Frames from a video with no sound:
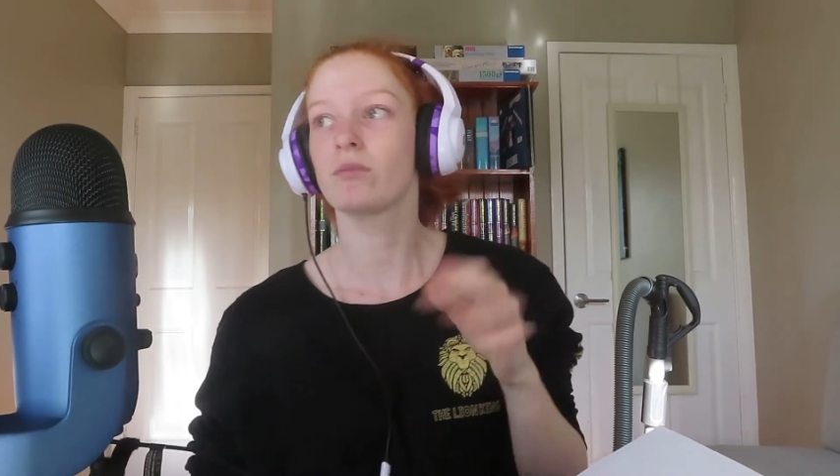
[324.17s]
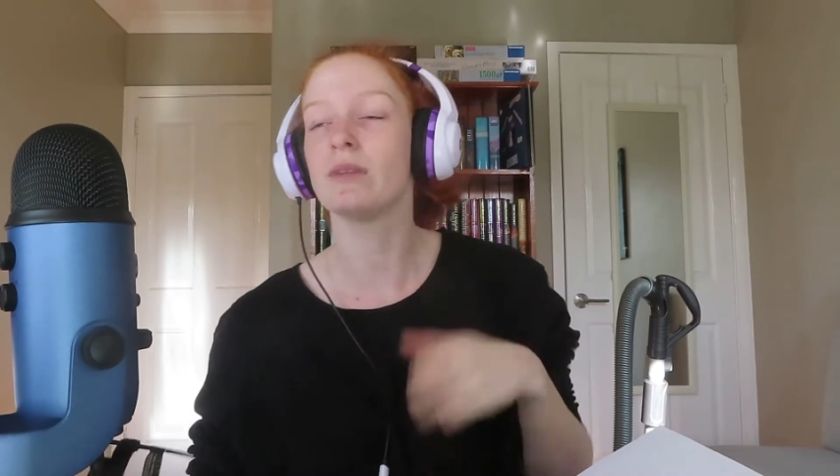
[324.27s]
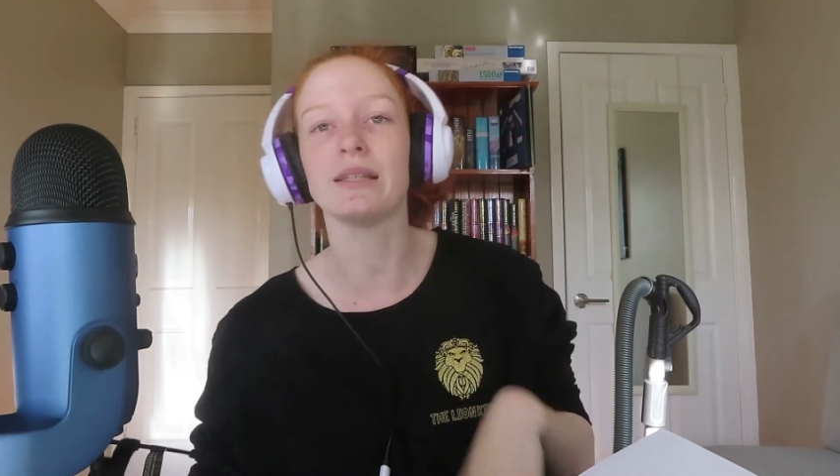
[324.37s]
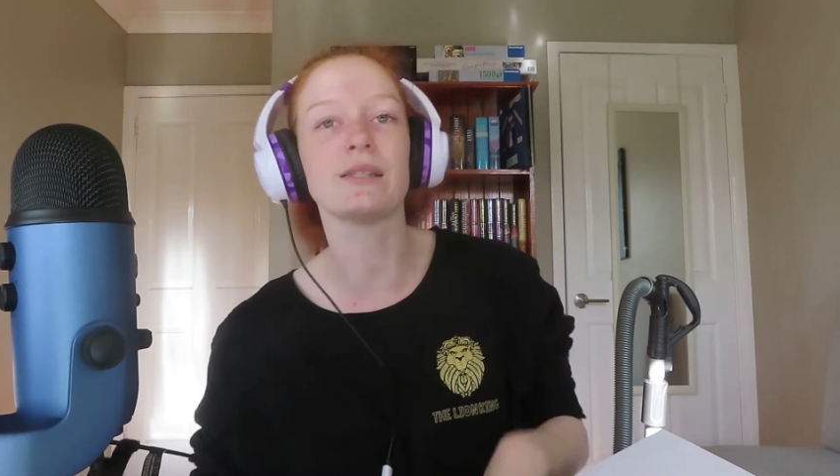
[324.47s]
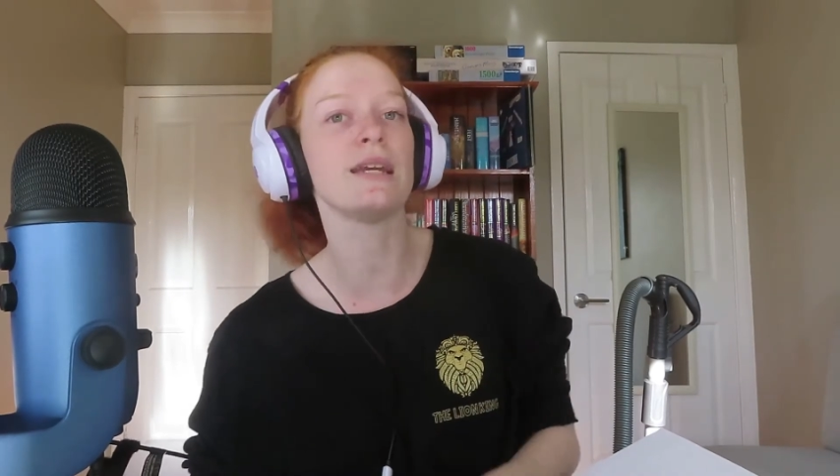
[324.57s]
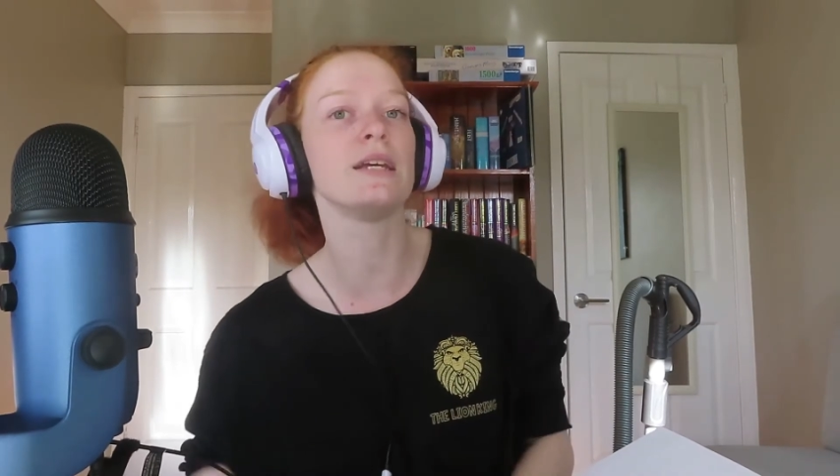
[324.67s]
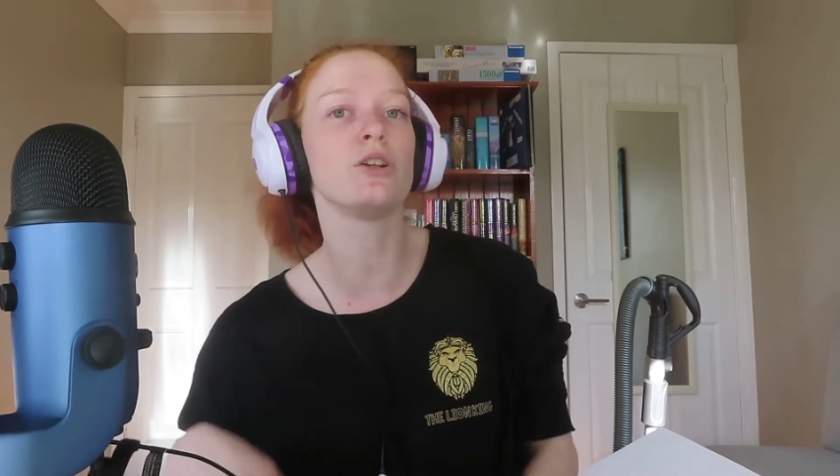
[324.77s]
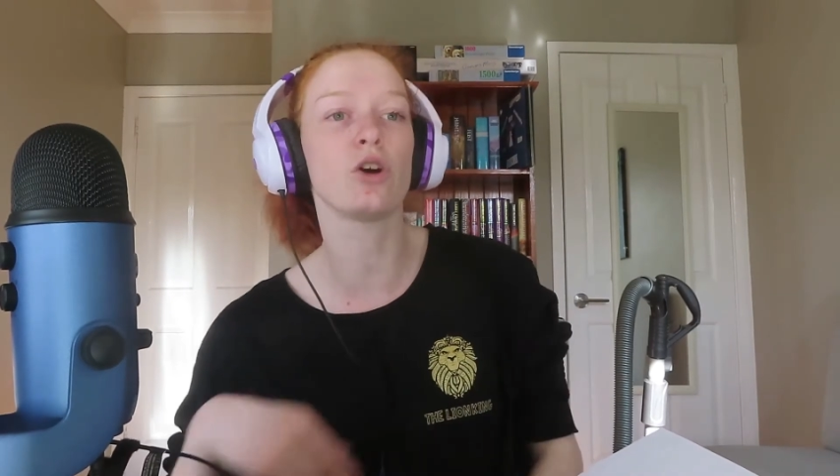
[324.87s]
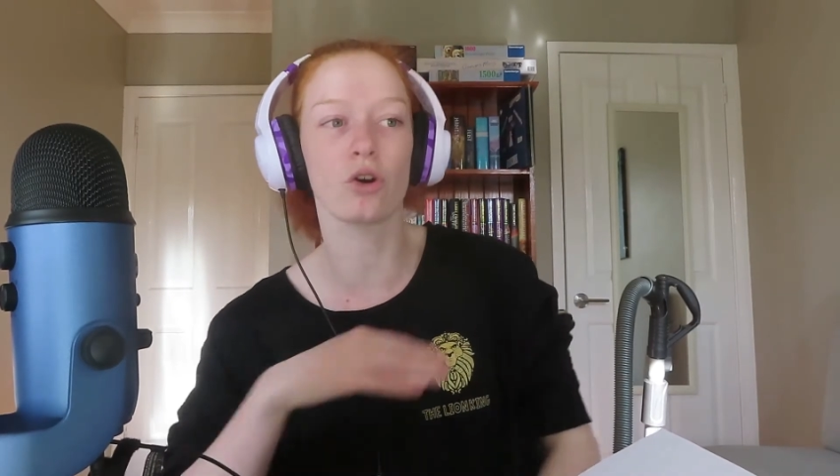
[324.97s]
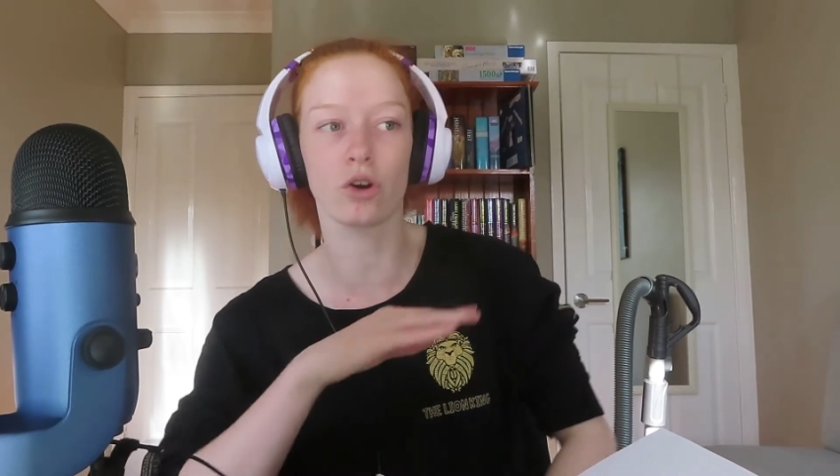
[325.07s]
That's
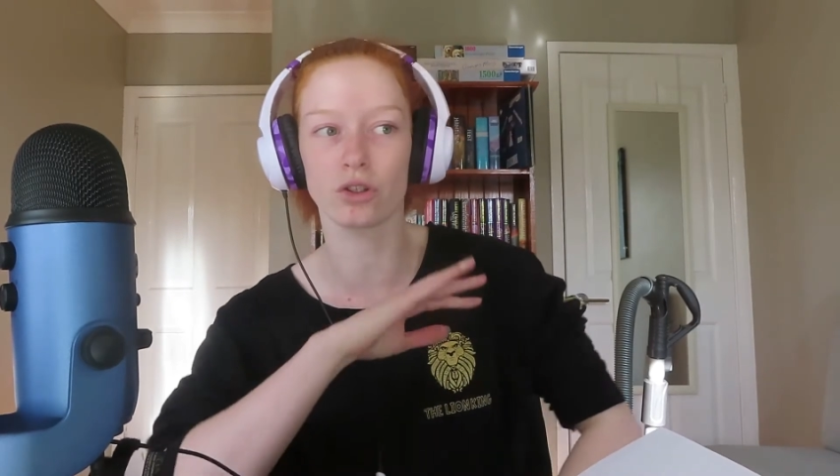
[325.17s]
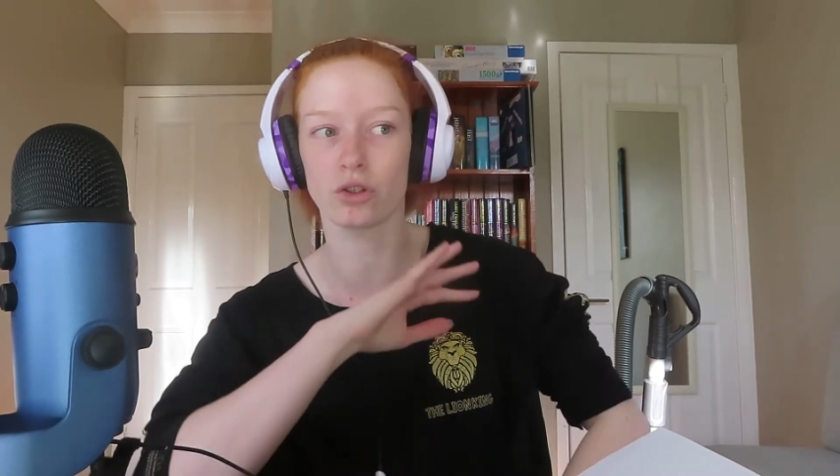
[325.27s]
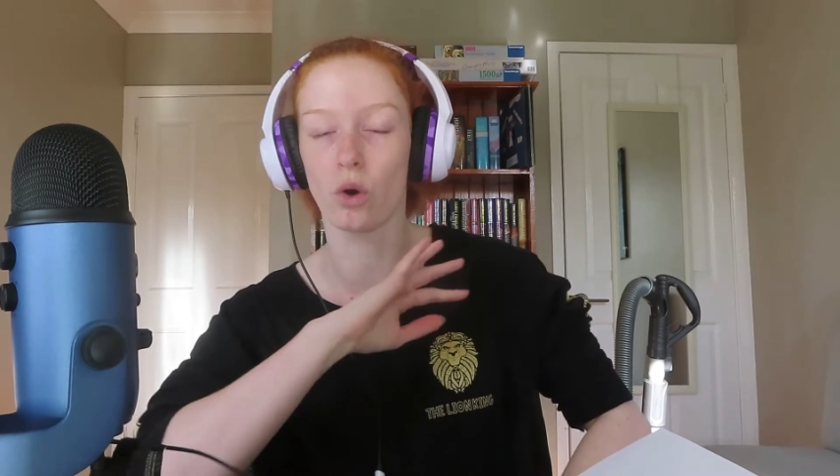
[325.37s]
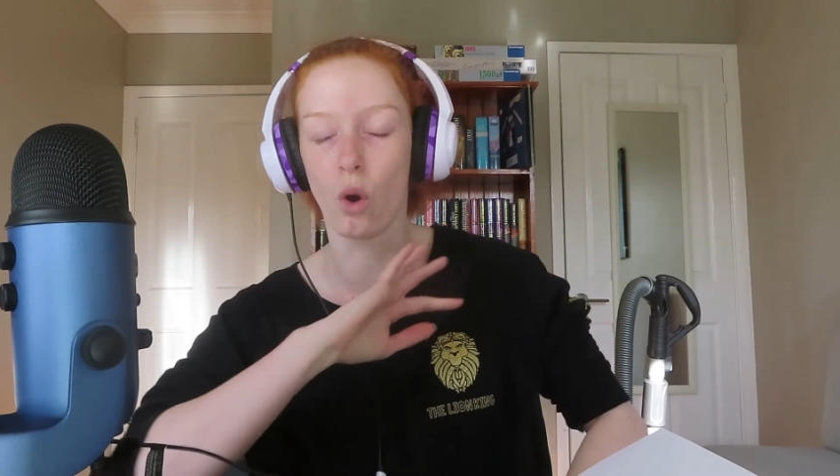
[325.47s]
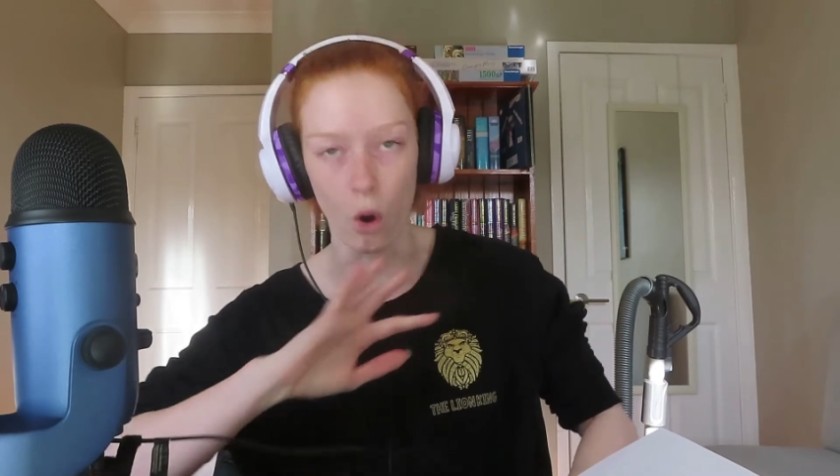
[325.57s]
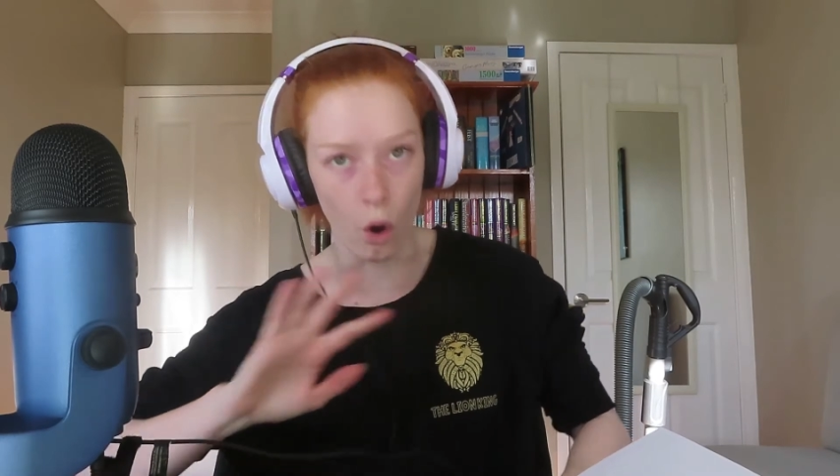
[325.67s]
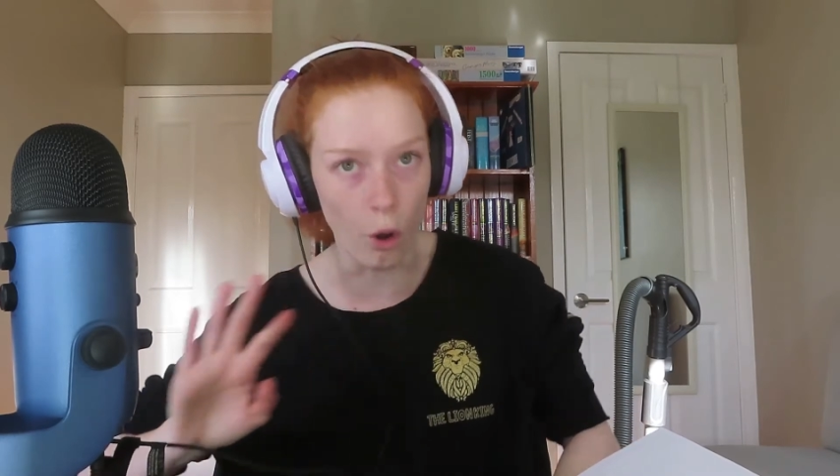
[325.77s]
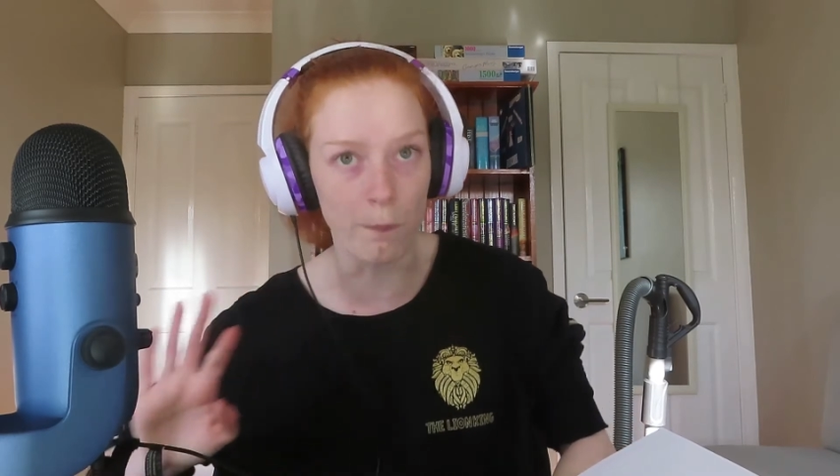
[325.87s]
standard across all